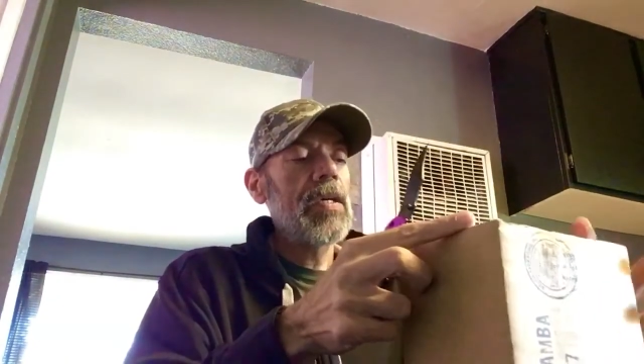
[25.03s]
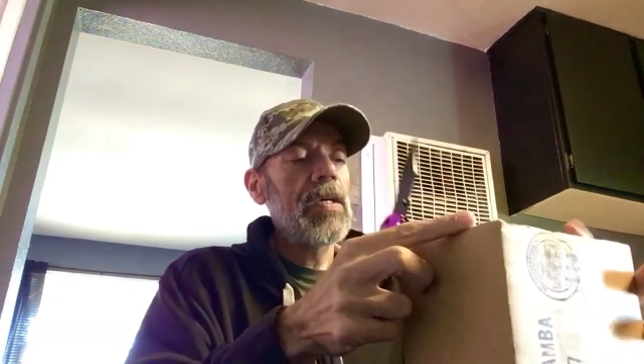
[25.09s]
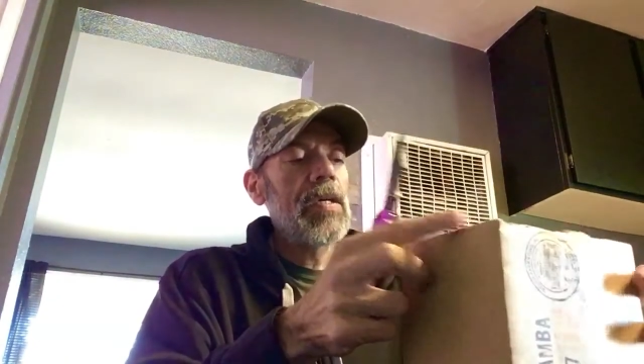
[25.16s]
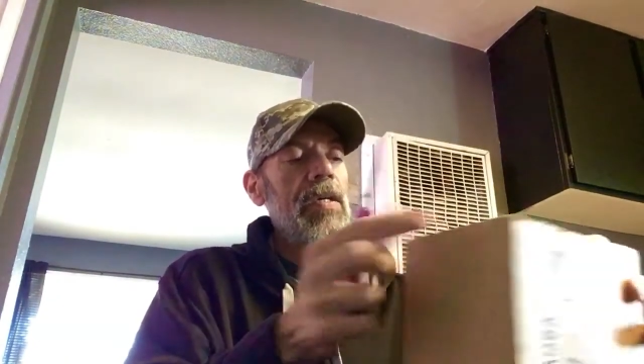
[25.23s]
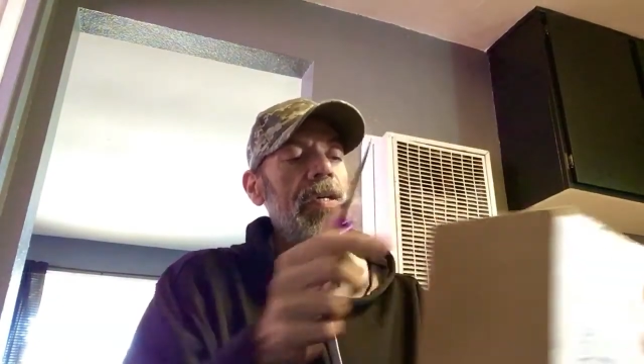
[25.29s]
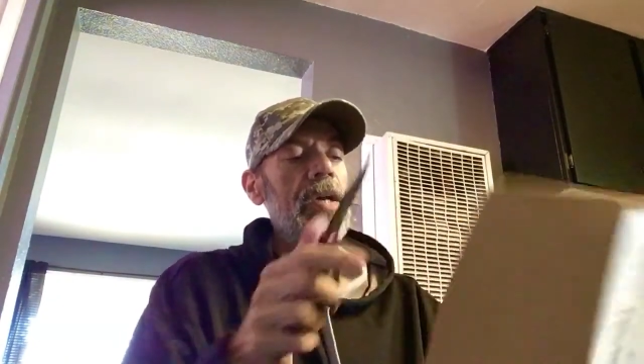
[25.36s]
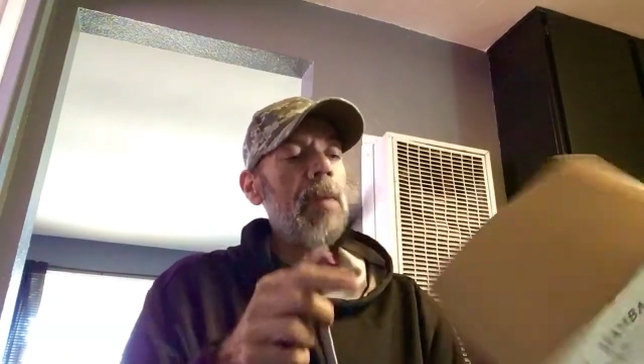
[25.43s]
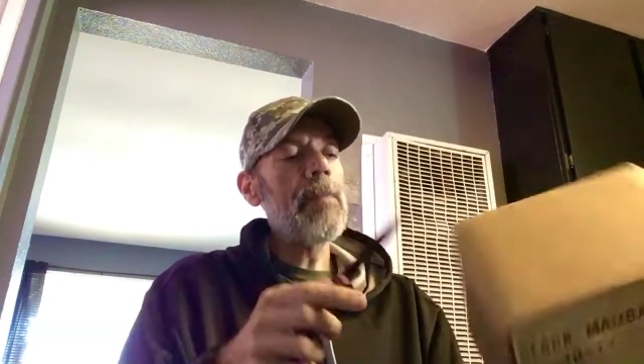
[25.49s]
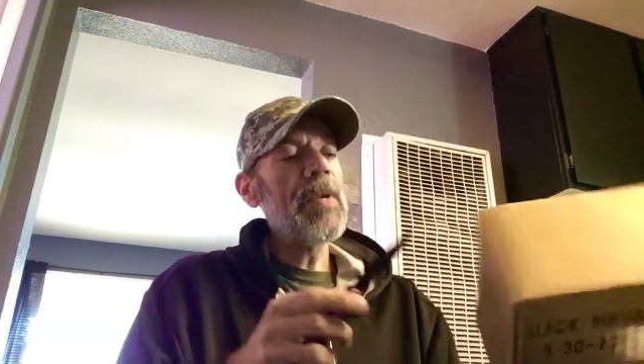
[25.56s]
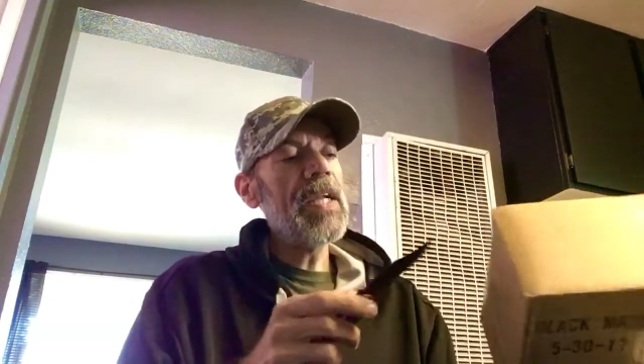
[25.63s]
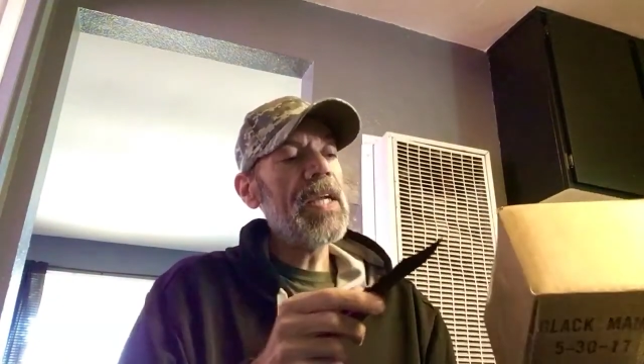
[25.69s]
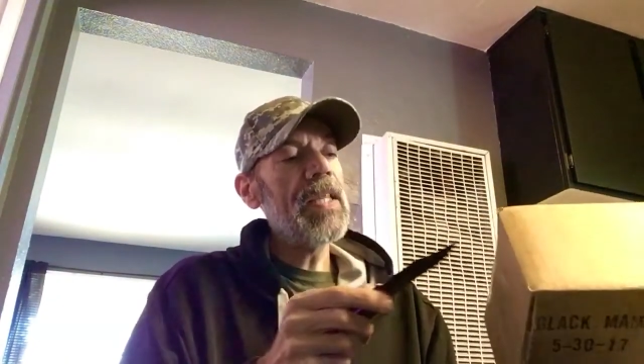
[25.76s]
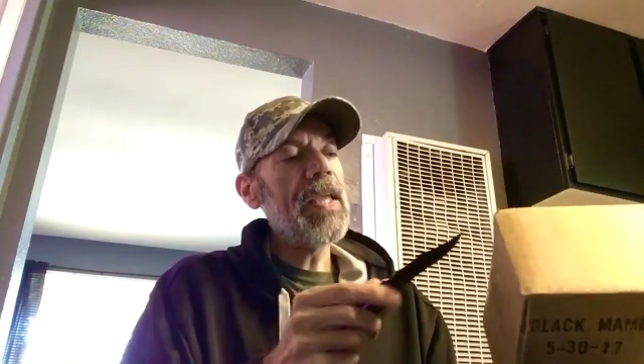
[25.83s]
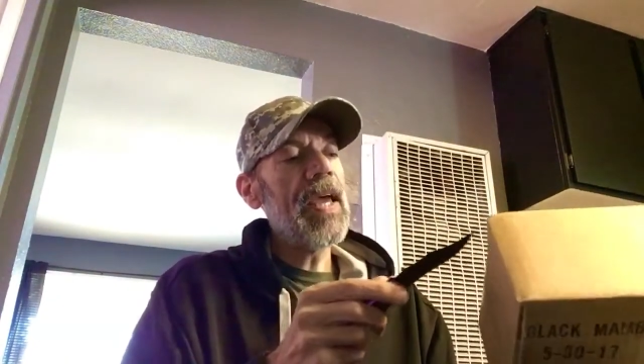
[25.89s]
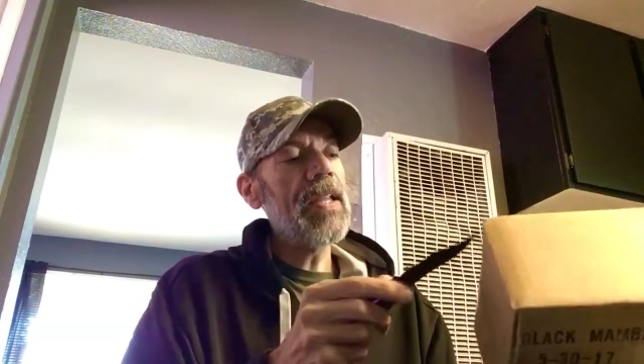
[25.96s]

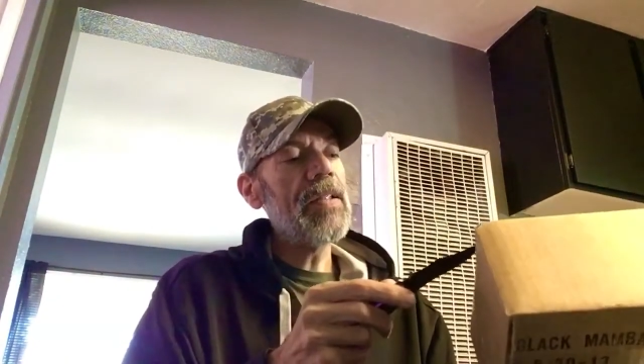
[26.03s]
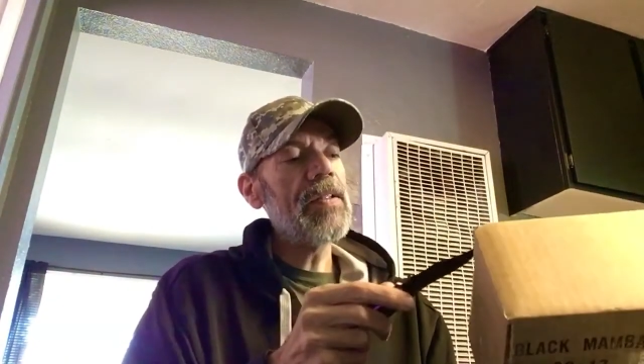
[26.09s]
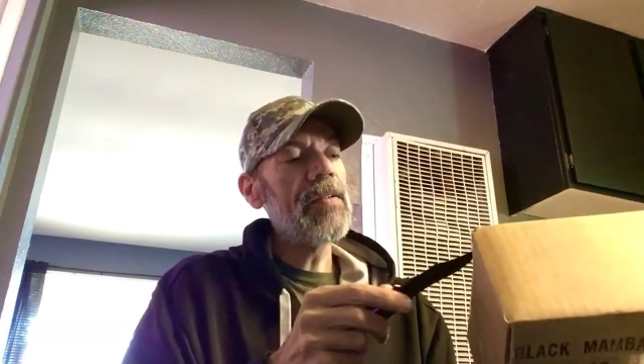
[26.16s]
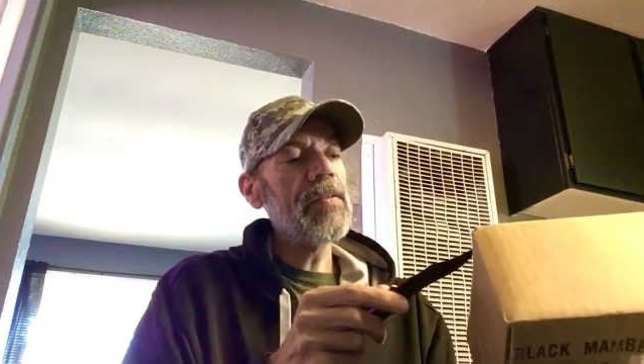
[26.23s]
company that